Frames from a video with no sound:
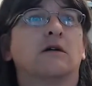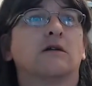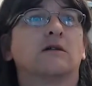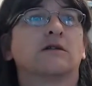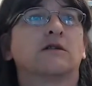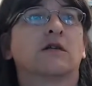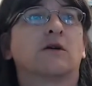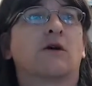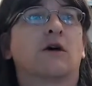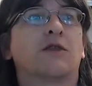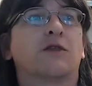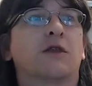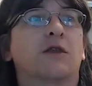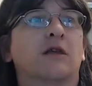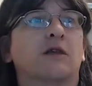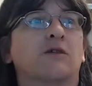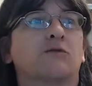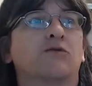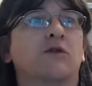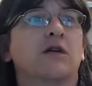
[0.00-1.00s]
So I
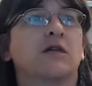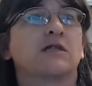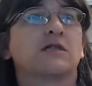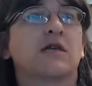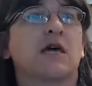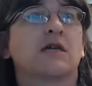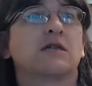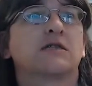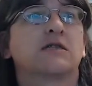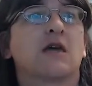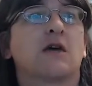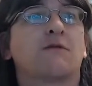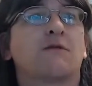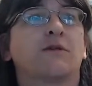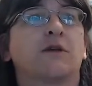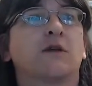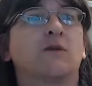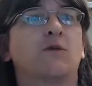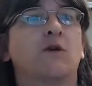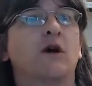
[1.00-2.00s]
think the resets
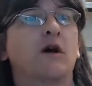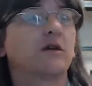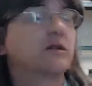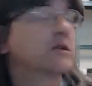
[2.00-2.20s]
definitely work.